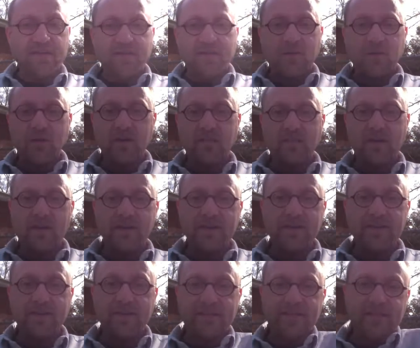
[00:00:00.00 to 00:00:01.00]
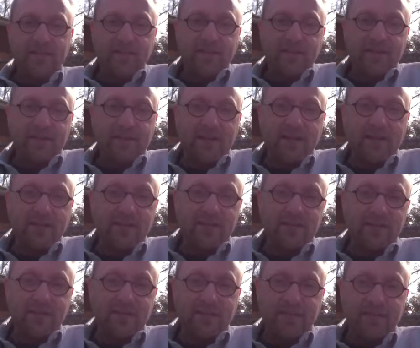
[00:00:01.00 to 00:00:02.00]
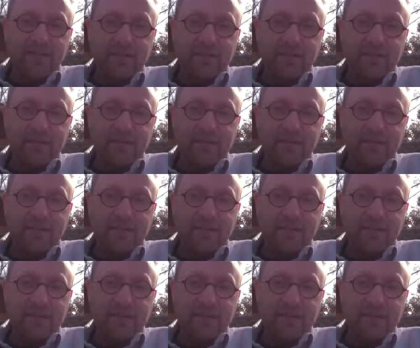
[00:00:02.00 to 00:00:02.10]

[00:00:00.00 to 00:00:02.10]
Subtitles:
where maybe you have the